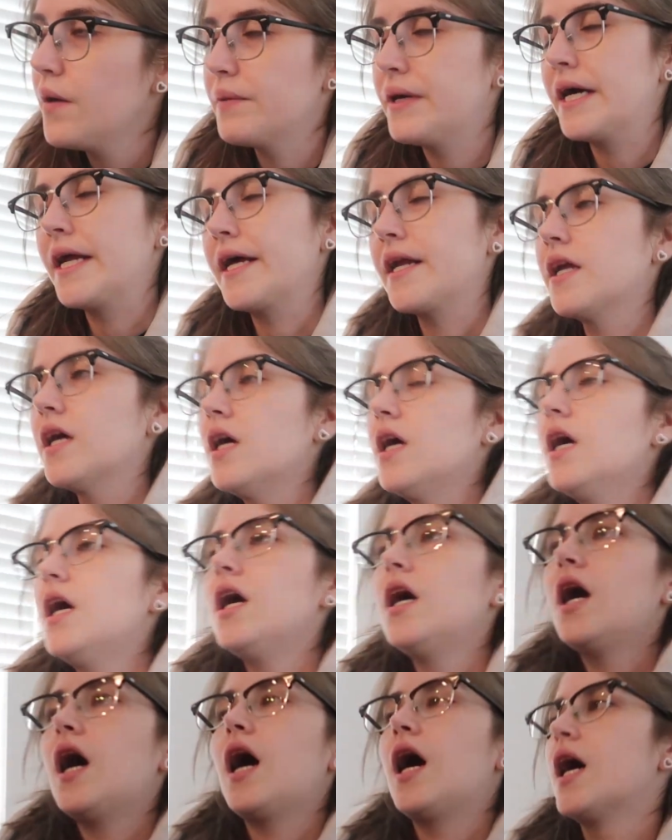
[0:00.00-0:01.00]
I'm kidding.
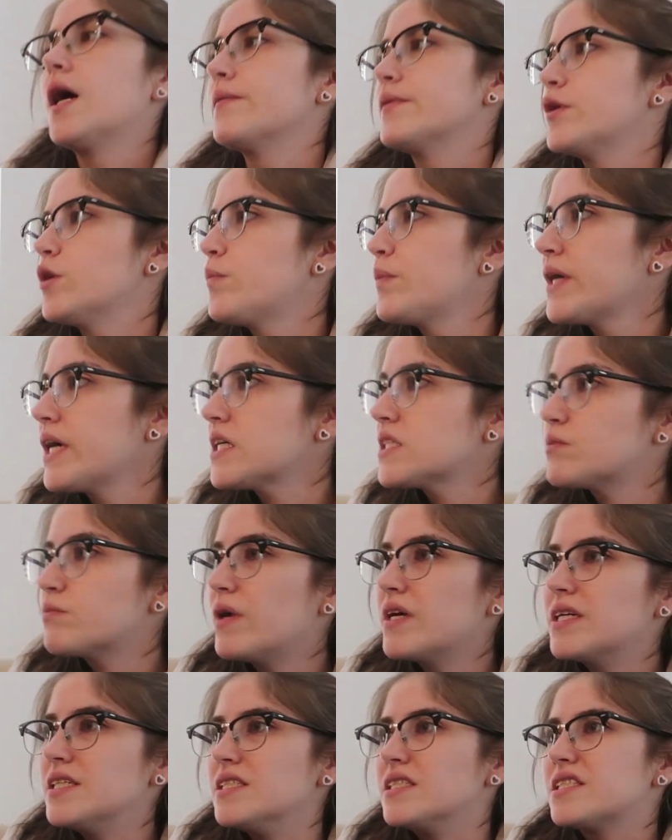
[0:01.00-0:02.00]
Um, U P S
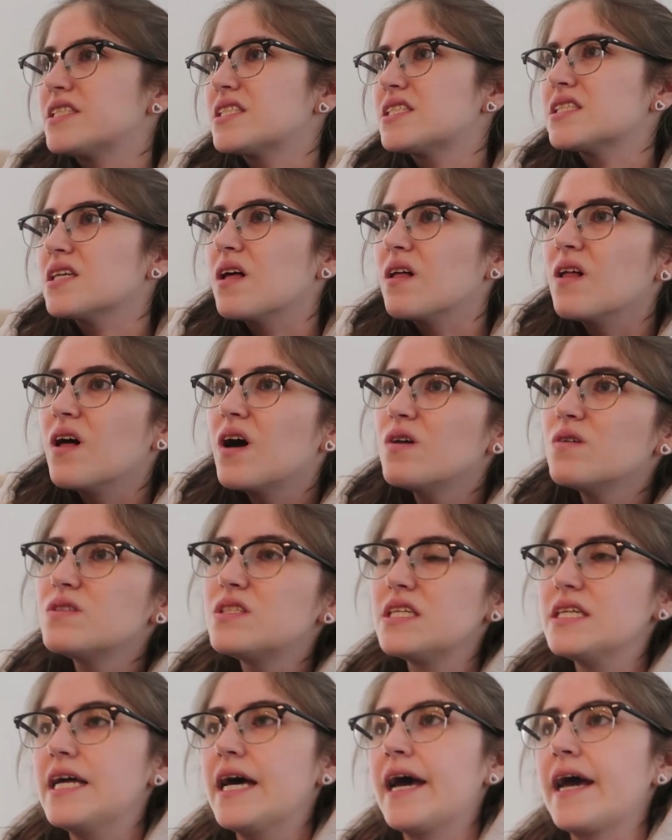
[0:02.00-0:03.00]
running slow
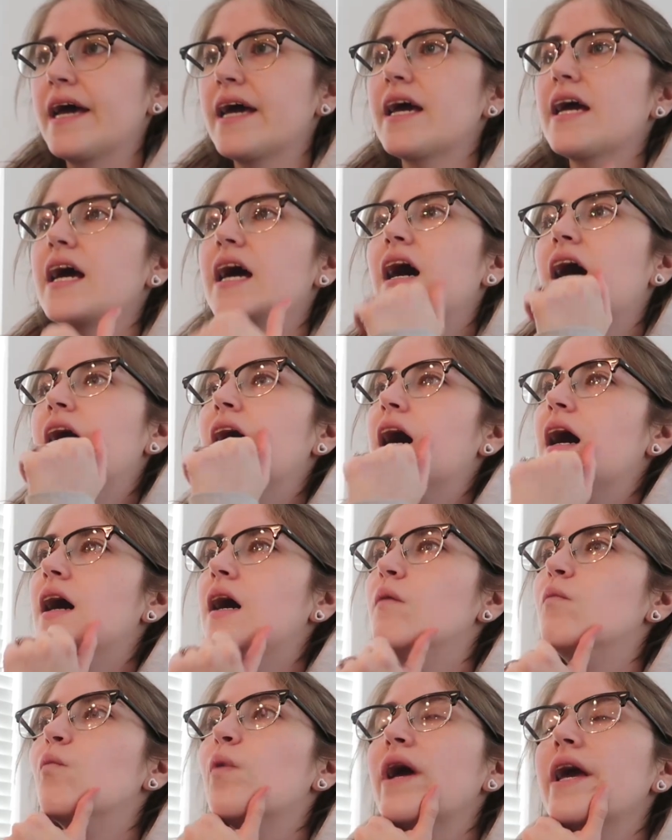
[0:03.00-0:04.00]
today. Uh,
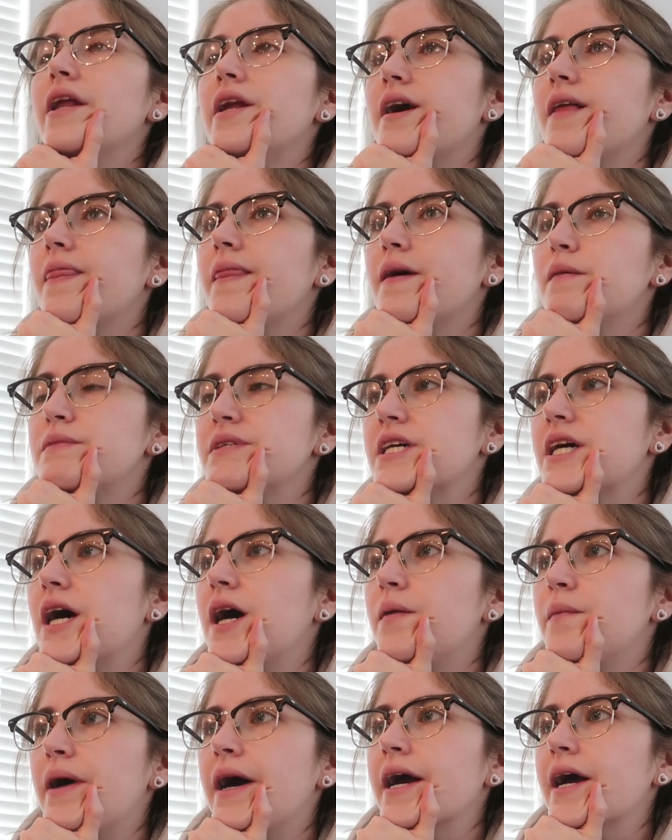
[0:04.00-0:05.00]
I'm waiting on them to
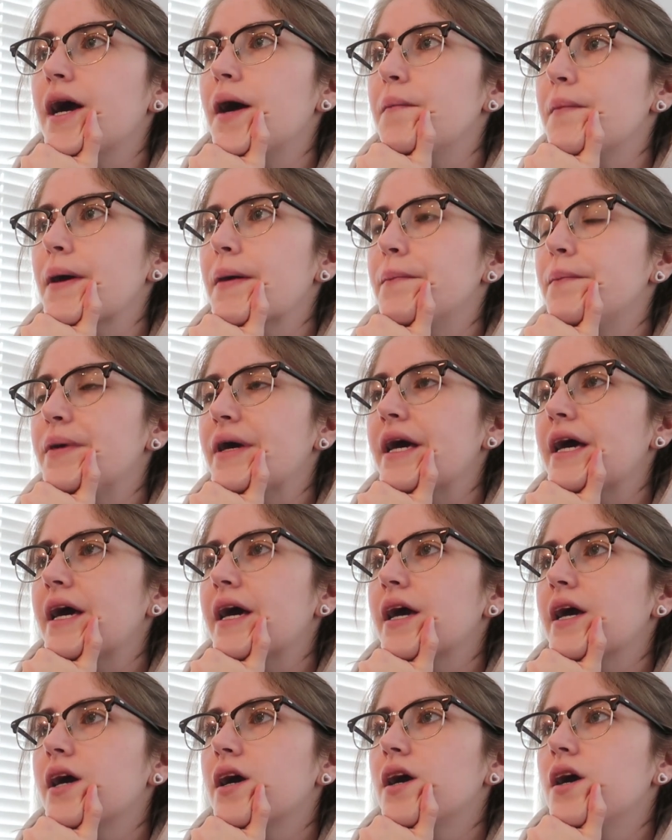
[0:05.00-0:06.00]
come. I got my
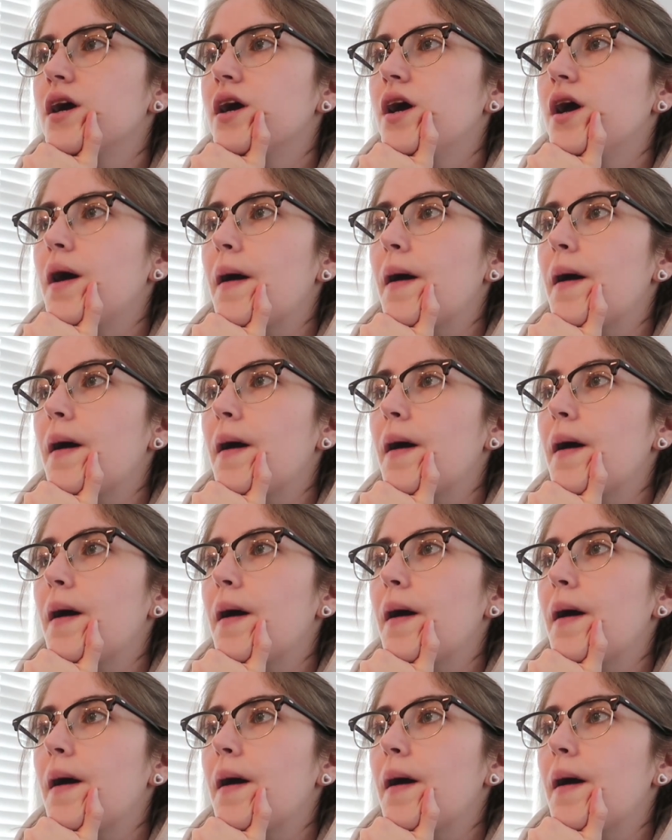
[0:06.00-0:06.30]
big,